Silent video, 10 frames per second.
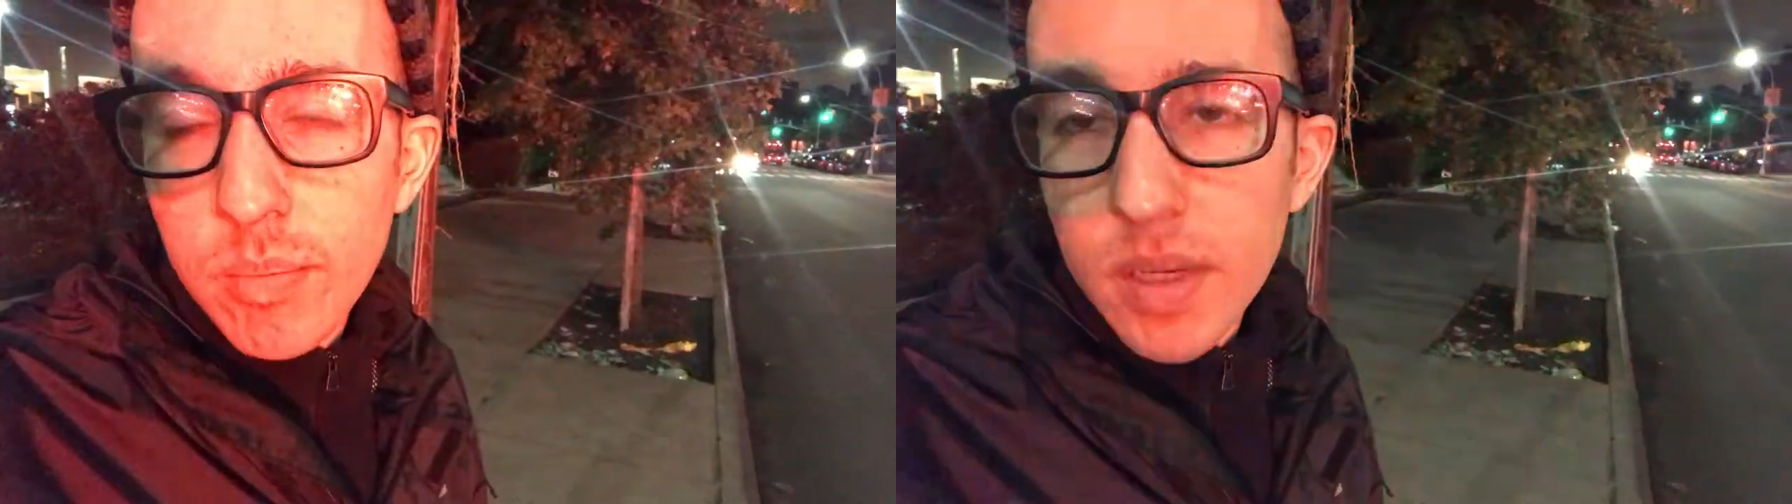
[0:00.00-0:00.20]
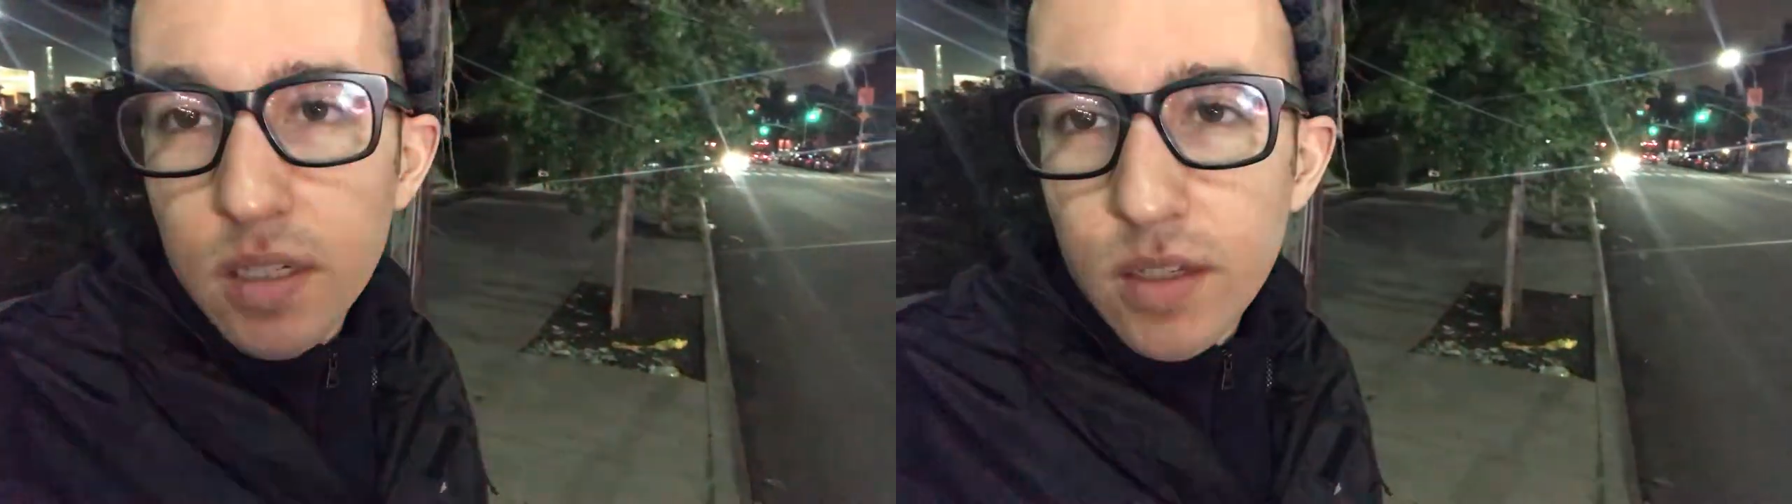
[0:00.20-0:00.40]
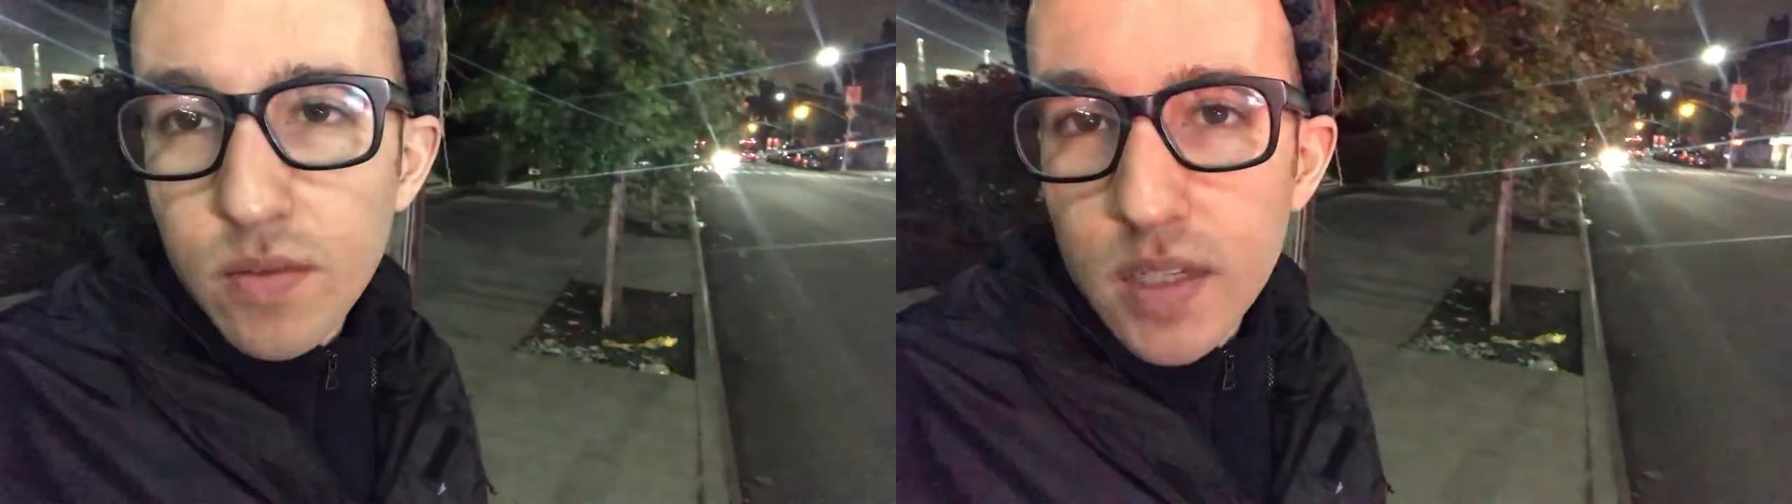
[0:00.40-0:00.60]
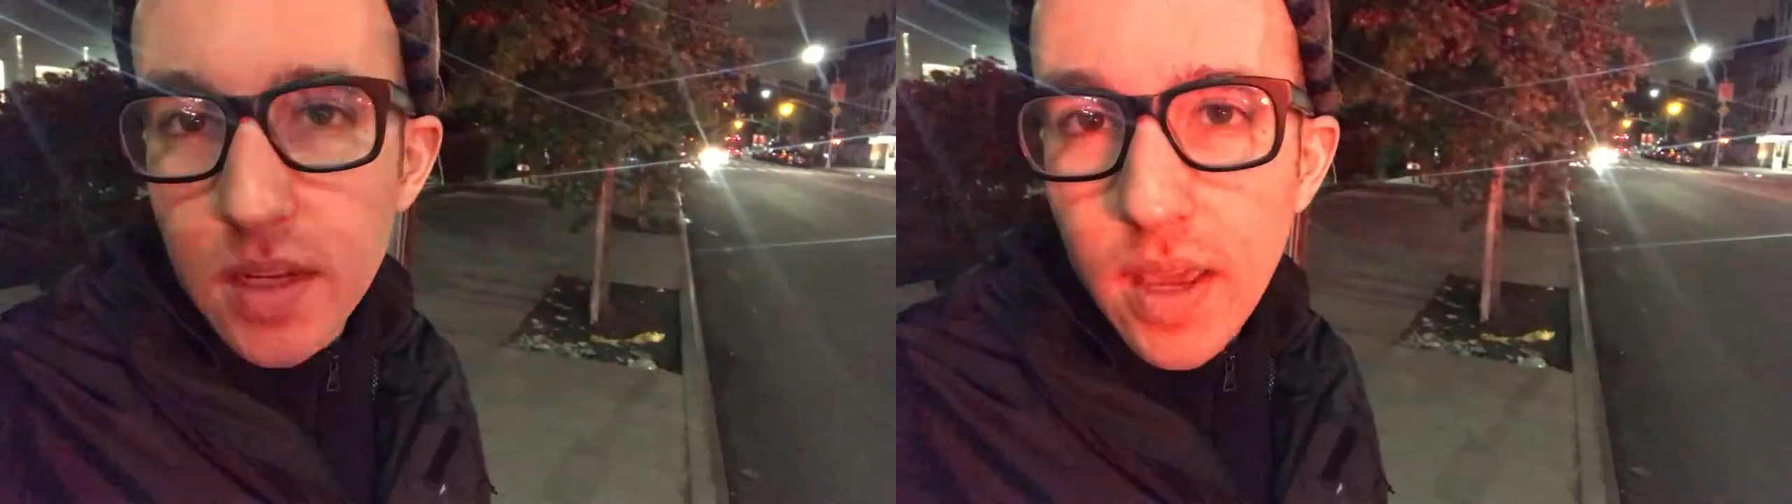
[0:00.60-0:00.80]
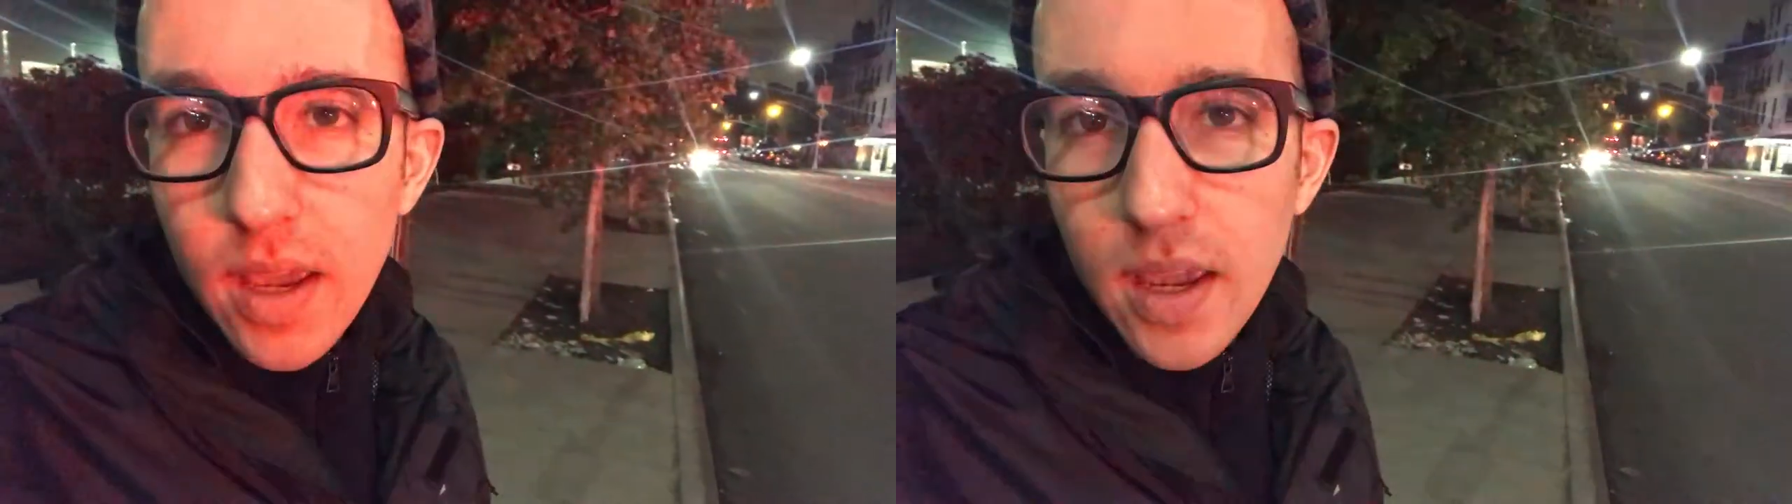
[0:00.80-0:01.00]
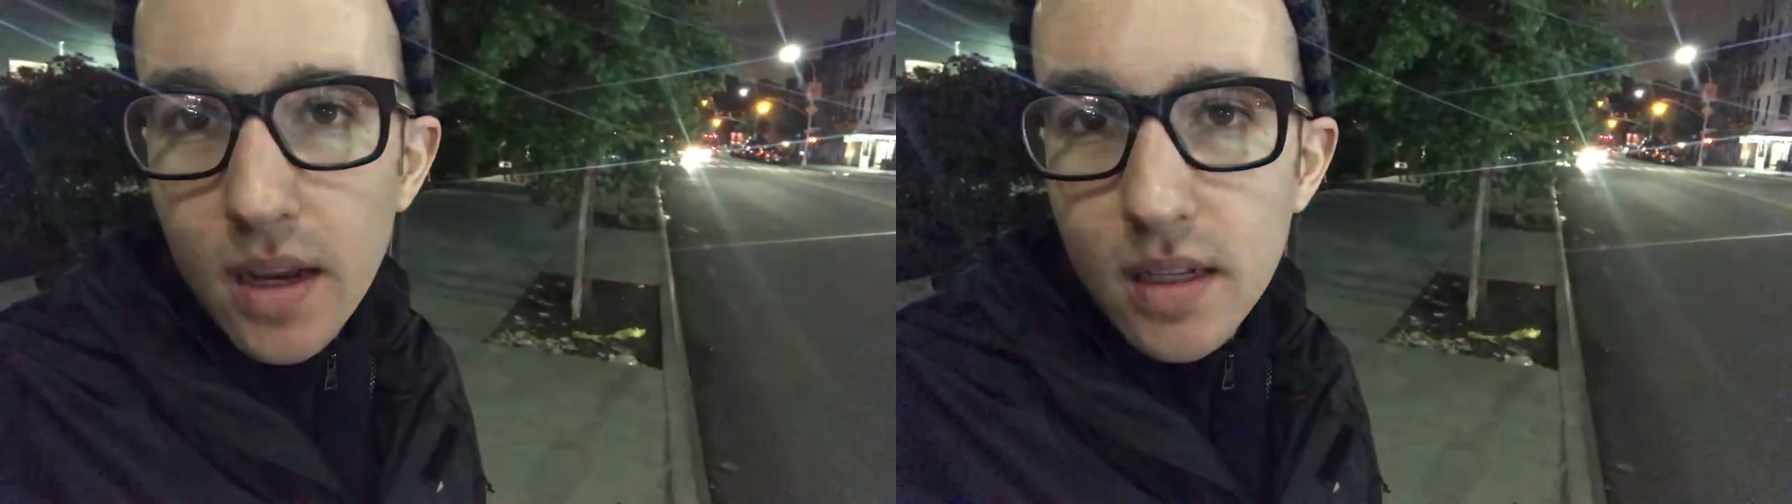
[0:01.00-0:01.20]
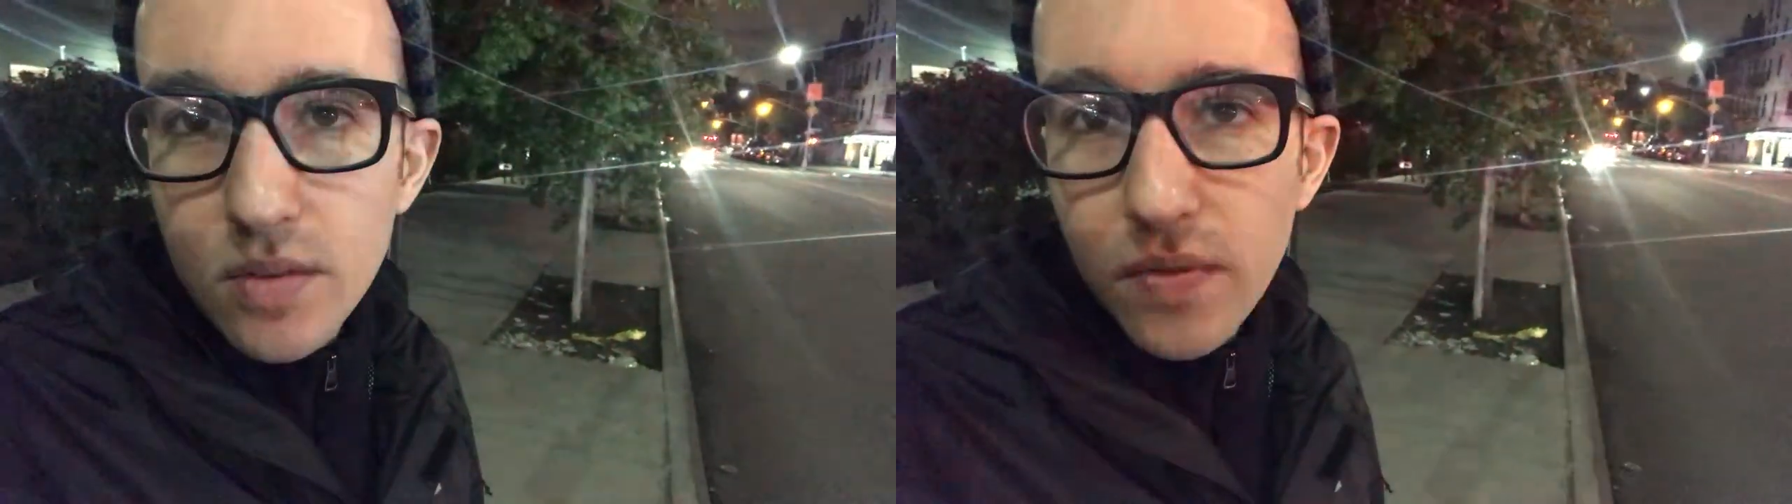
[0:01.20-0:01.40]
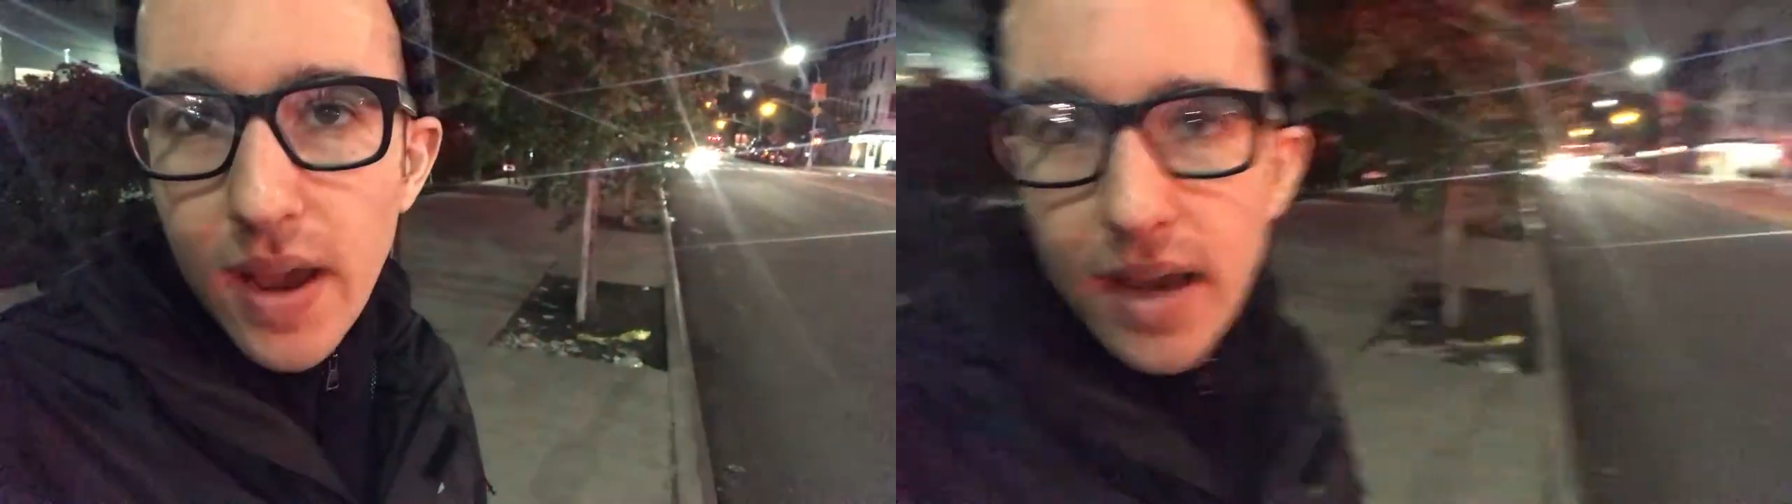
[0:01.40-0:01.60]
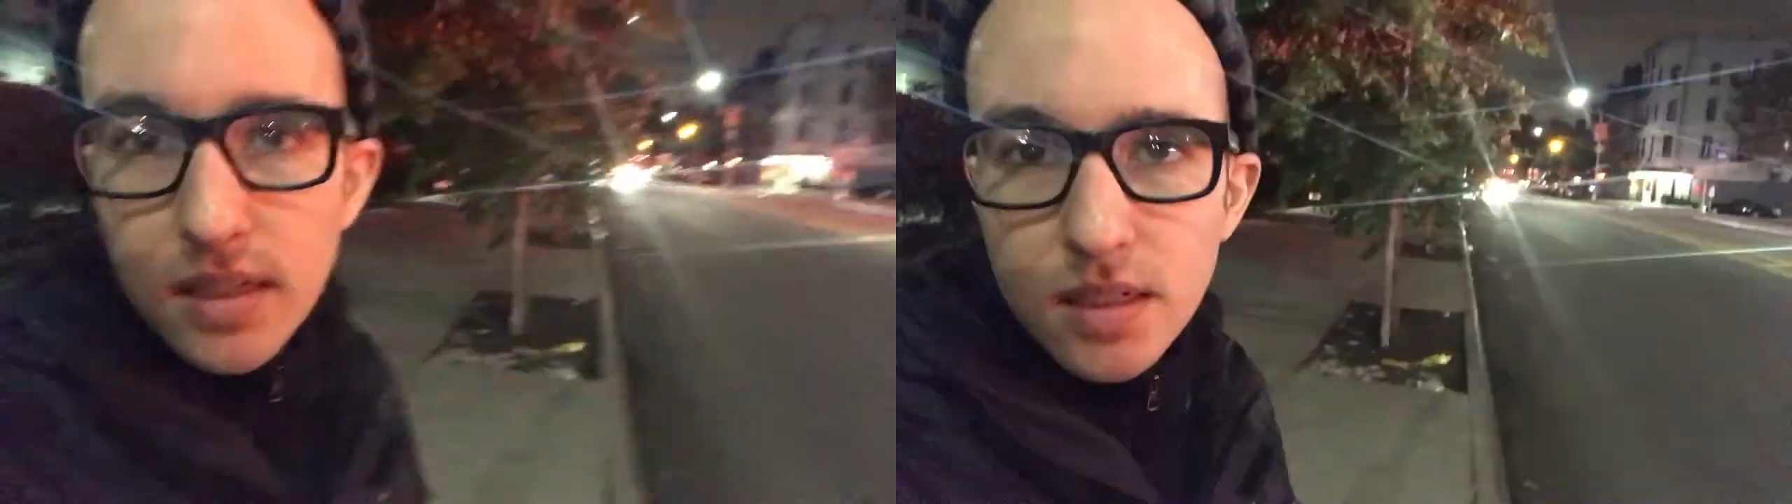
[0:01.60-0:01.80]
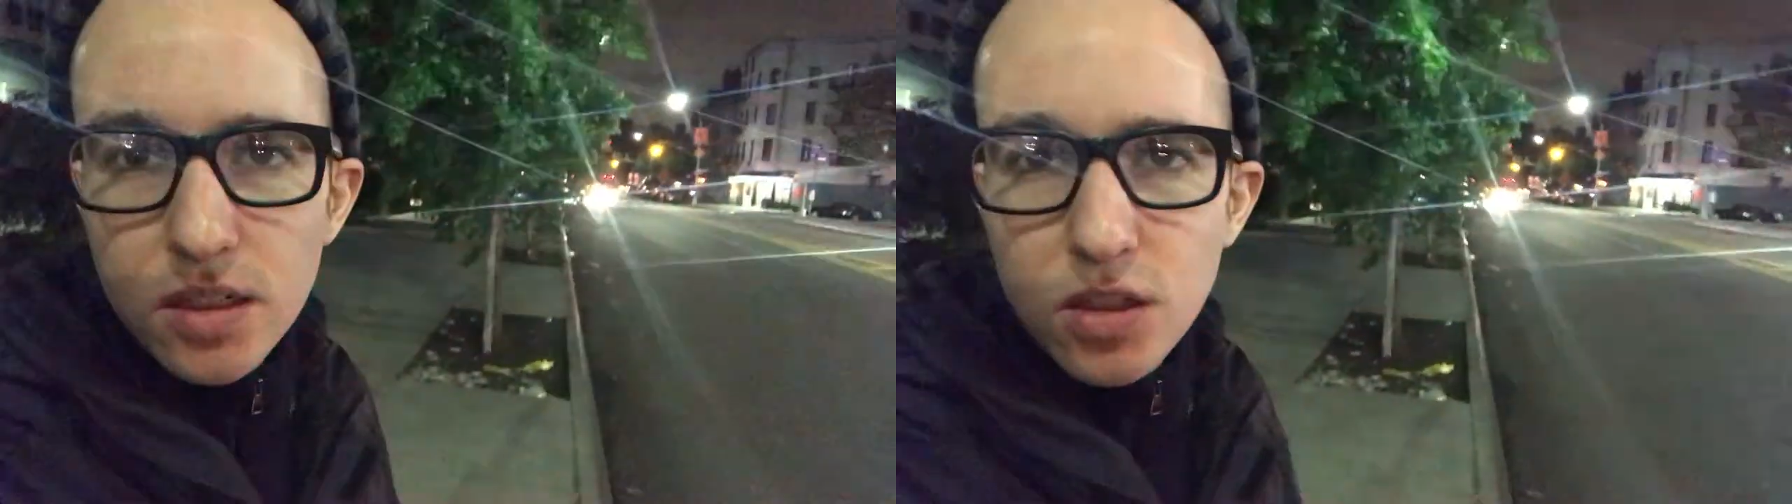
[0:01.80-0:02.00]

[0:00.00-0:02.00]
but just for today and it's fast and